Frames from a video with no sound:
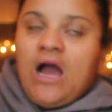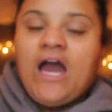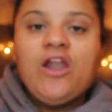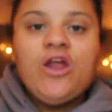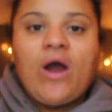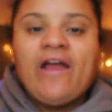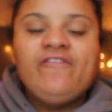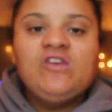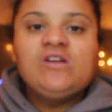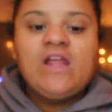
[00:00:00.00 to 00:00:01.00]
I don't know, I
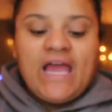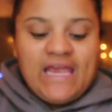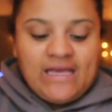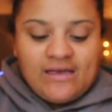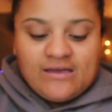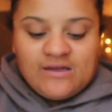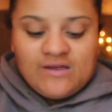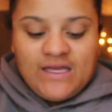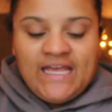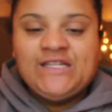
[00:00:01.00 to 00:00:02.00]
feel like
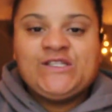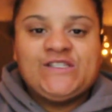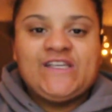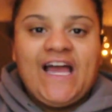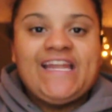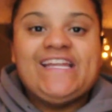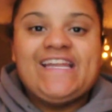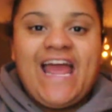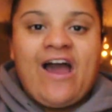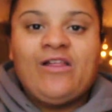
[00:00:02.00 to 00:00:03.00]
in society
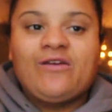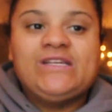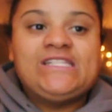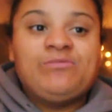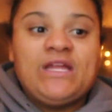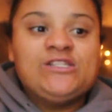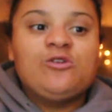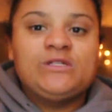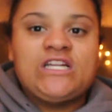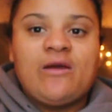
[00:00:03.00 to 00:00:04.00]
now like we spend
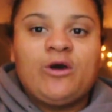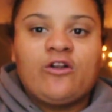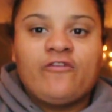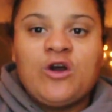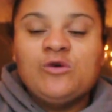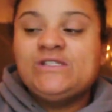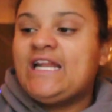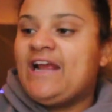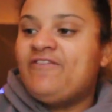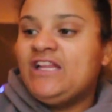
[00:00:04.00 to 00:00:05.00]
so much time on our phones
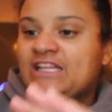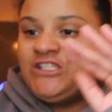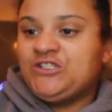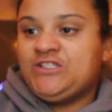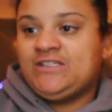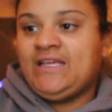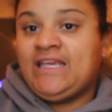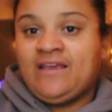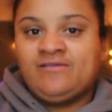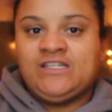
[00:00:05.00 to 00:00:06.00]
and I feel like this is just
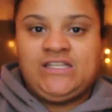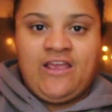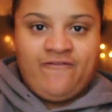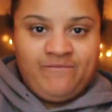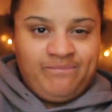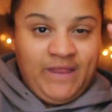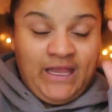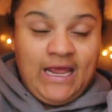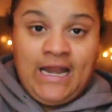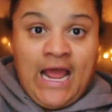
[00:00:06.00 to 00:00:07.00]
like gives us a
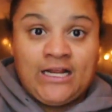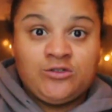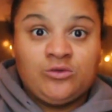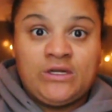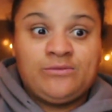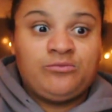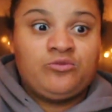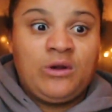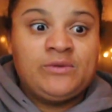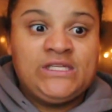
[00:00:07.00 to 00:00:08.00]
like an actual re
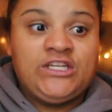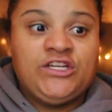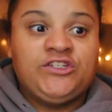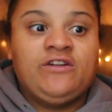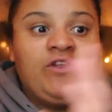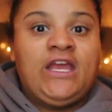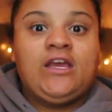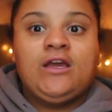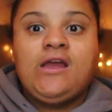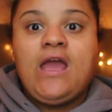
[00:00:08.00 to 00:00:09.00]
representation of
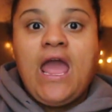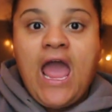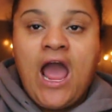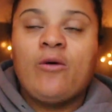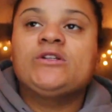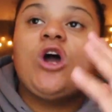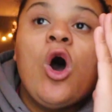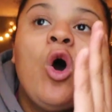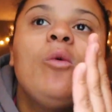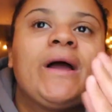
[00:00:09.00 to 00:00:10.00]
like how much
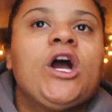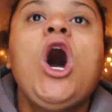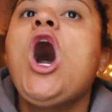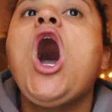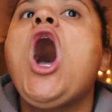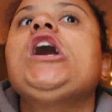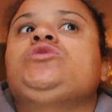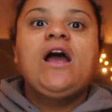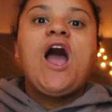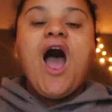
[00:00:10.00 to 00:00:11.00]
oh my
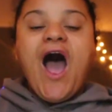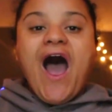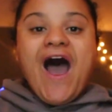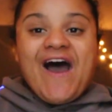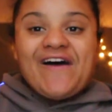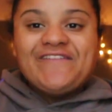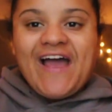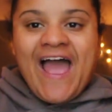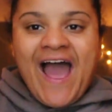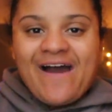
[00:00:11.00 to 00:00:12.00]
gosh of
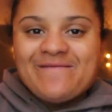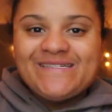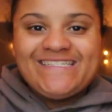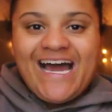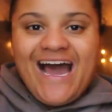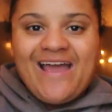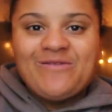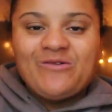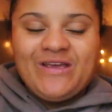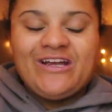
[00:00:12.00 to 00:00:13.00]
how much
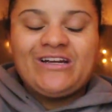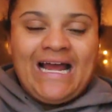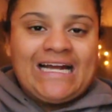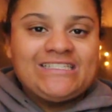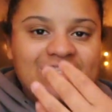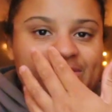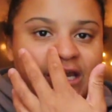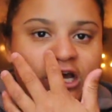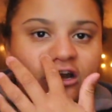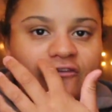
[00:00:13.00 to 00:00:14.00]
time we are actually
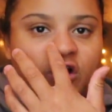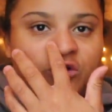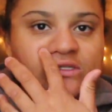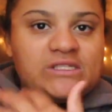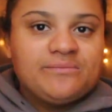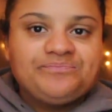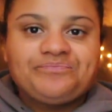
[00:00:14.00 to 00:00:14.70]
spending on our phones